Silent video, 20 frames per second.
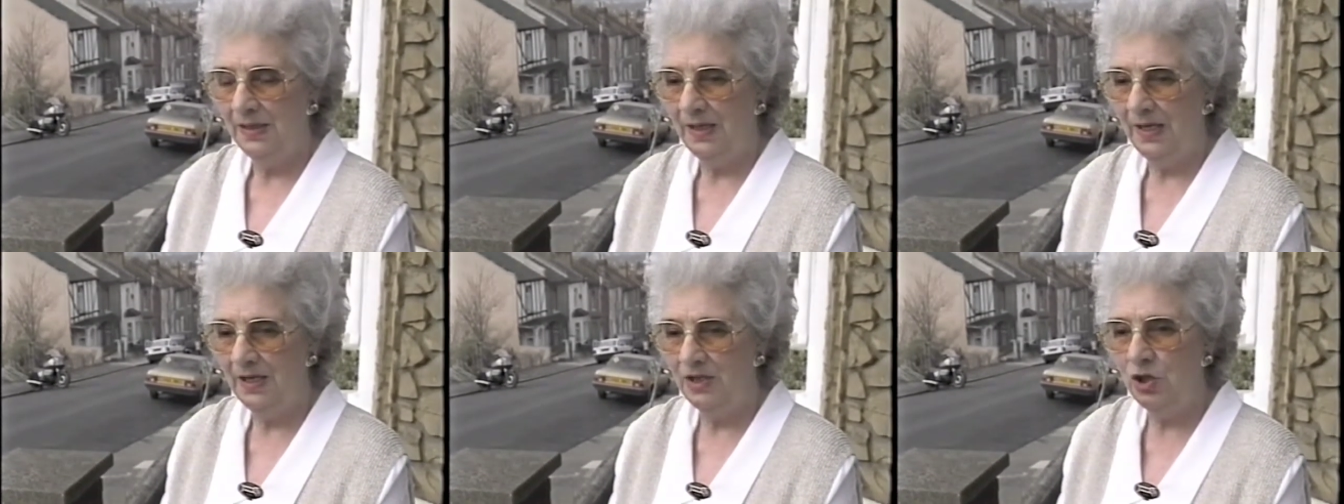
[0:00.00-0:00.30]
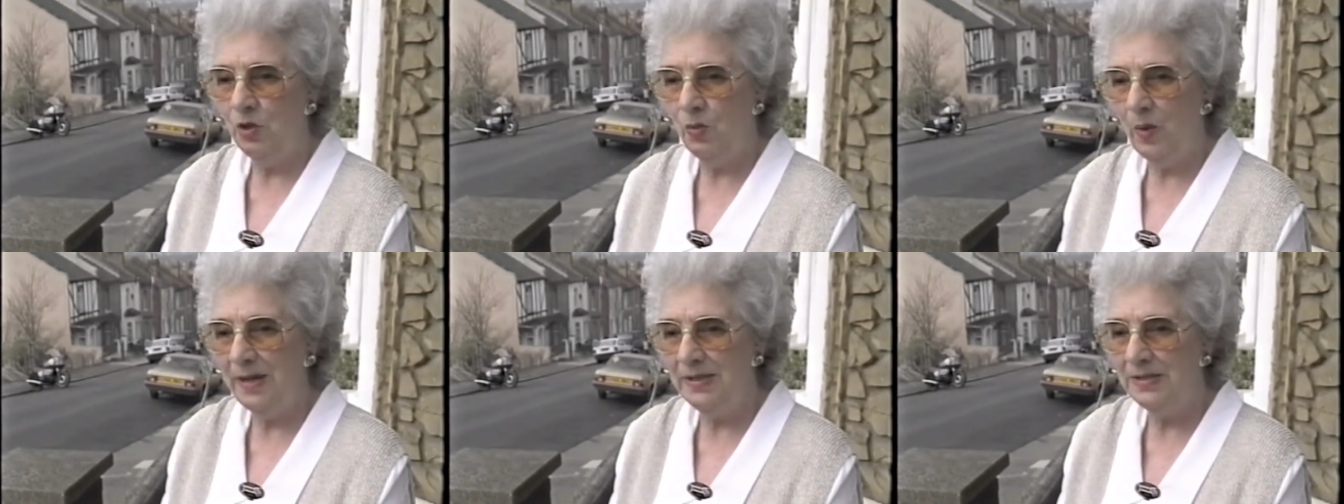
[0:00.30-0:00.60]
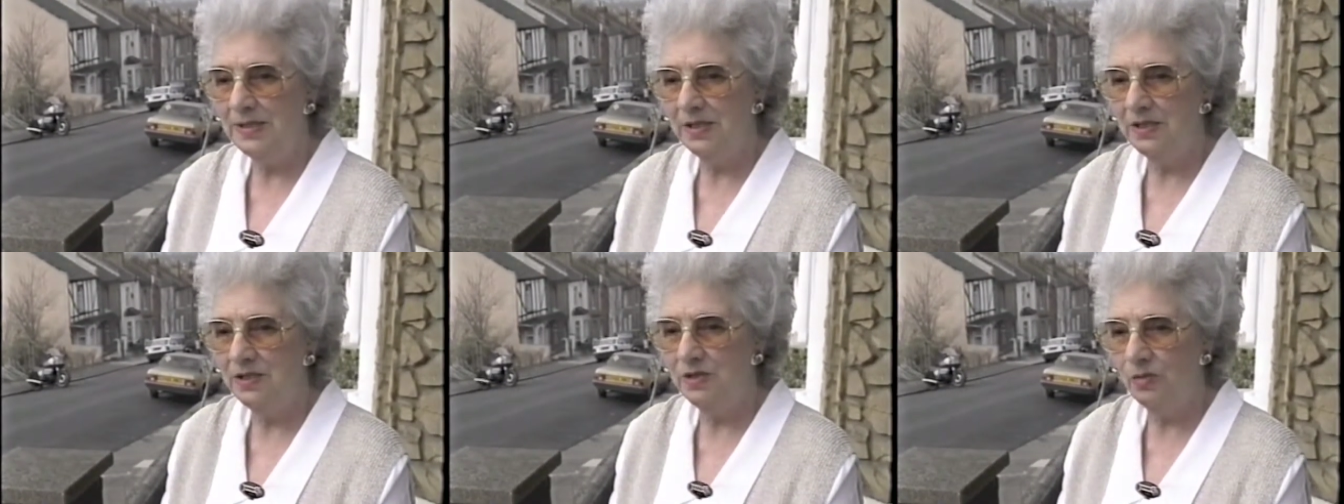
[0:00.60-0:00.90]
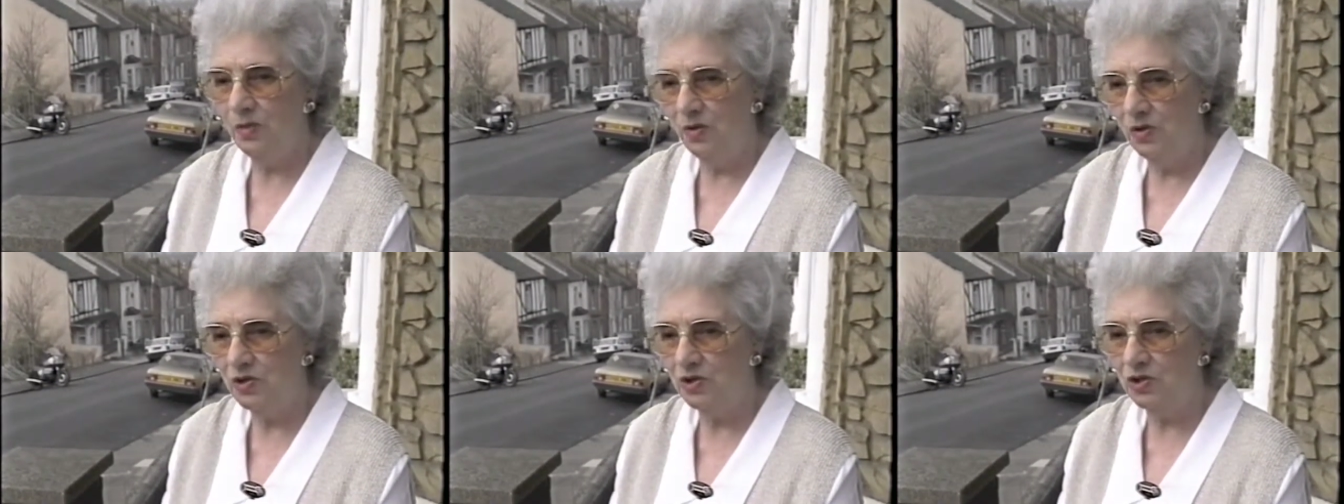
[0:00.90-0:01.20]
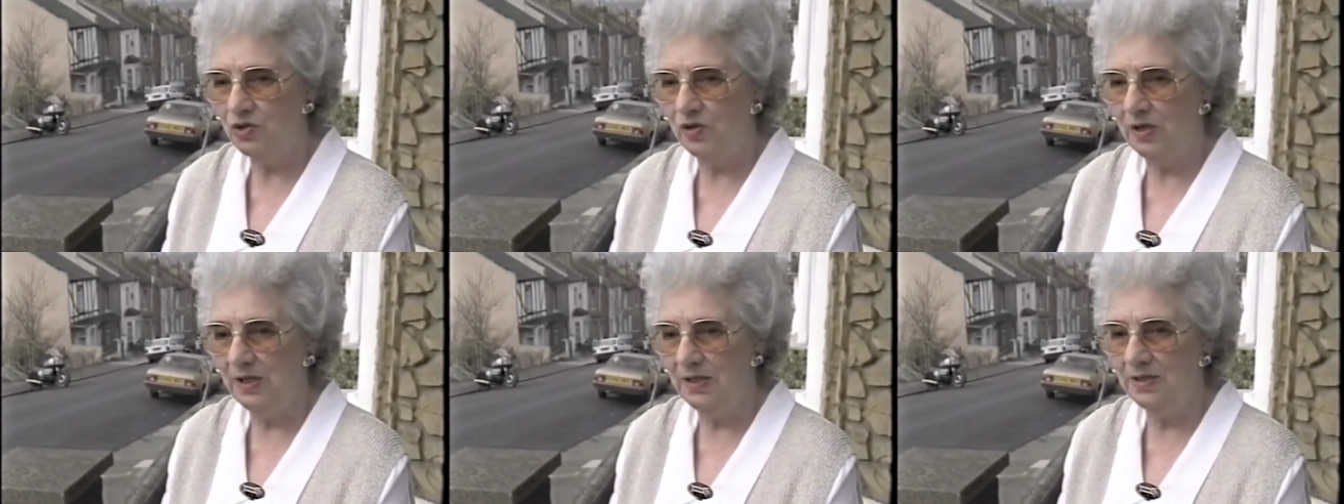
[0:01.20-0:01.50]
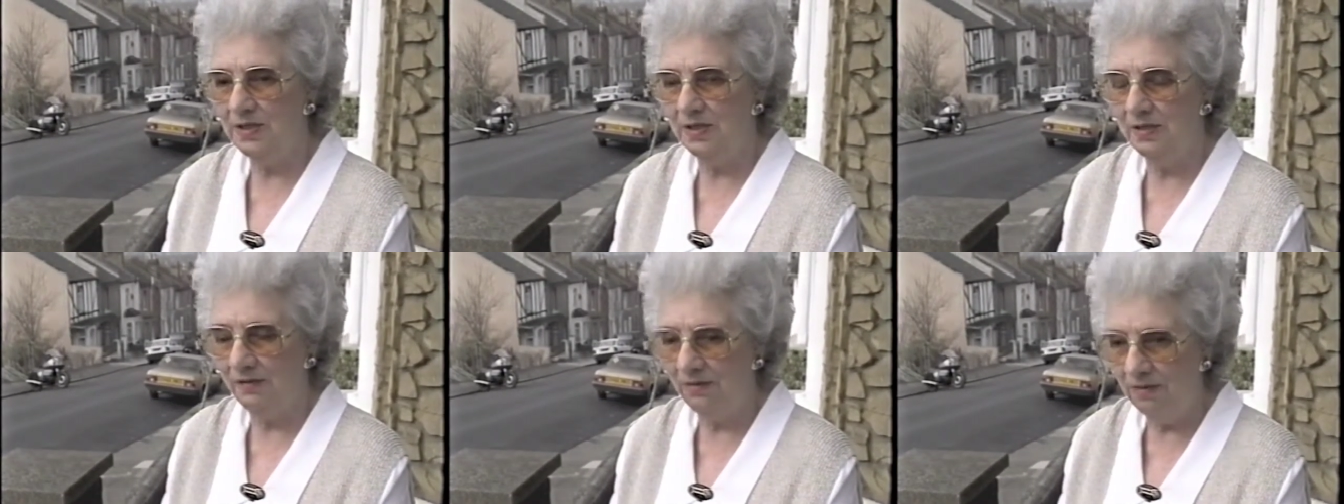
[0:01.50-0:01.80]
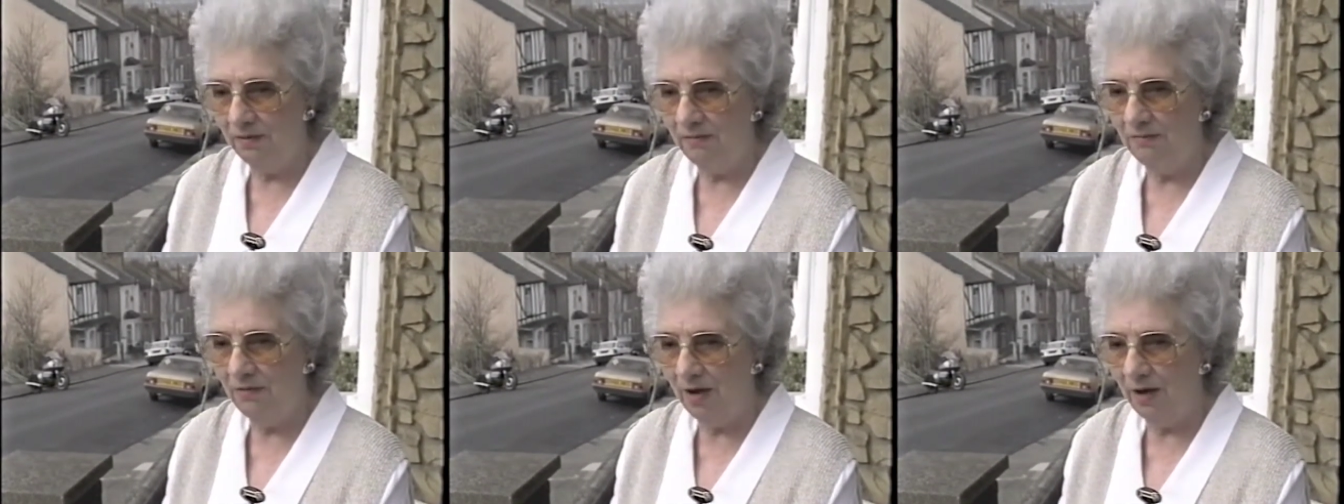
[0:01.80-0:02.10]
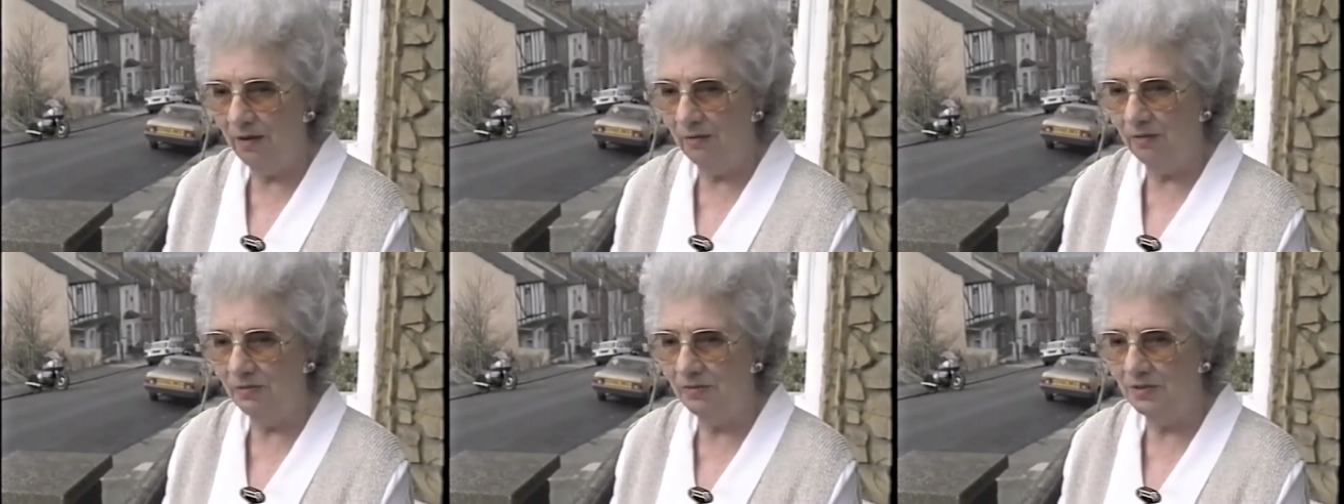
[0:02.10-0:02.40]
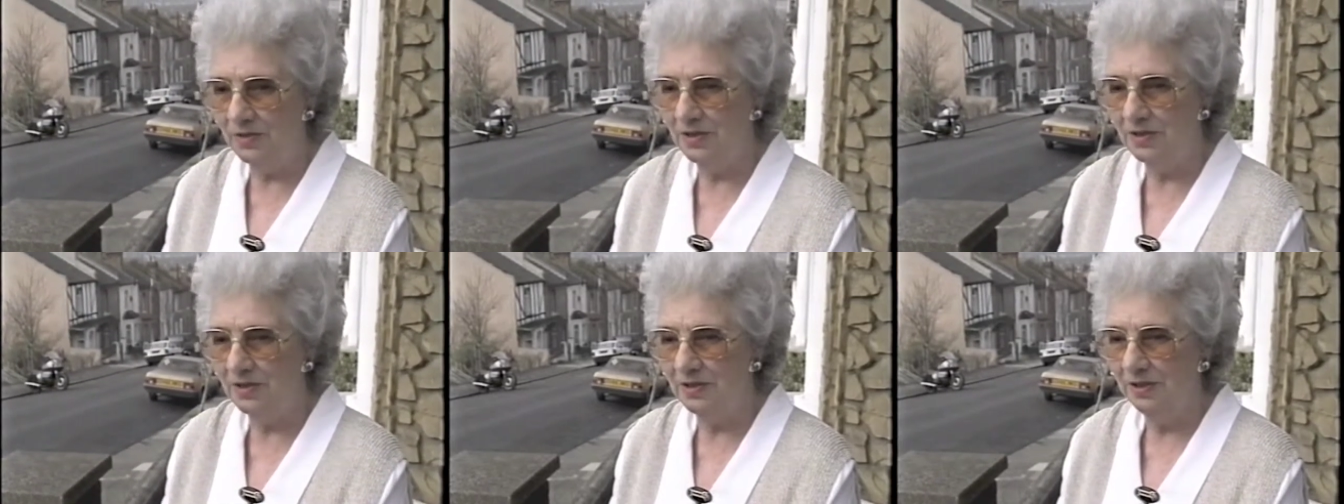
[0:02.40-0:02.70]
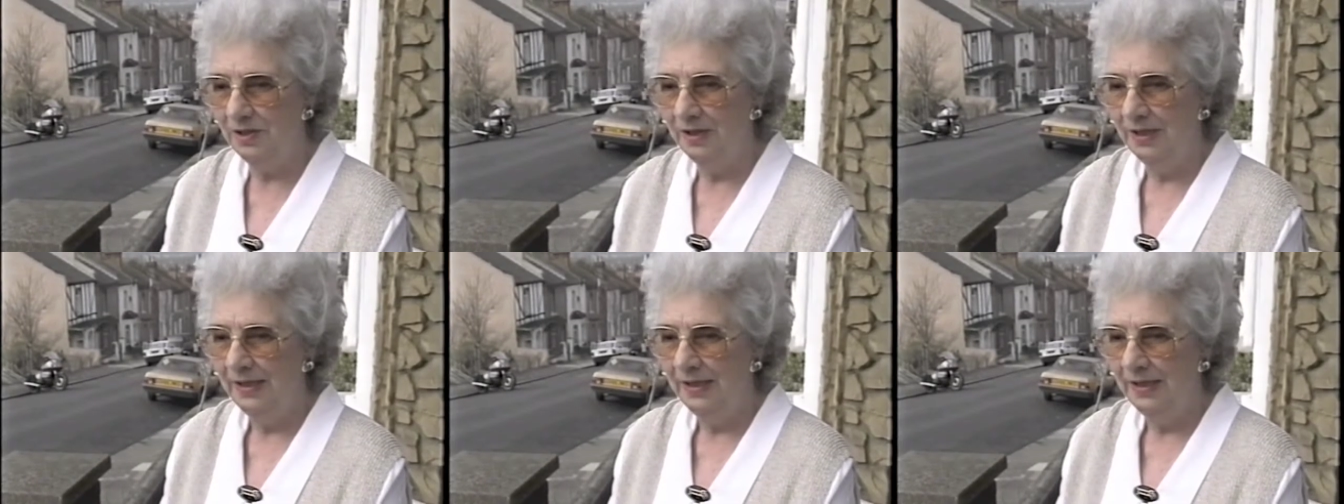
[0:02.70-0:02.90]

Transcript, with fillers: as you went into other streets and other roads,